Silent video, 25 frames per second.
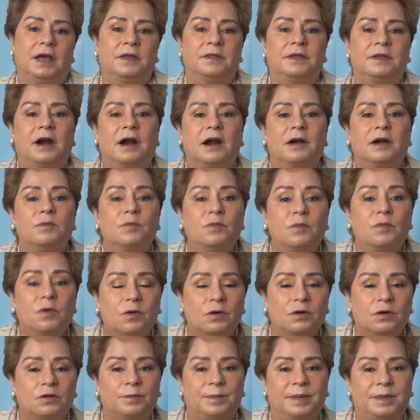There are
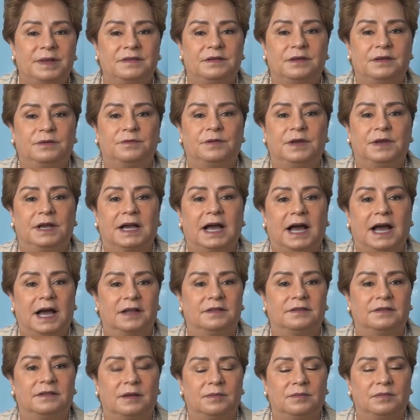more specific
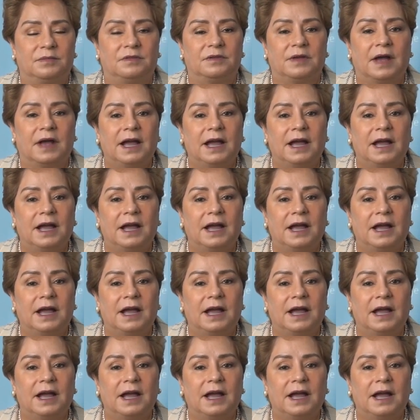items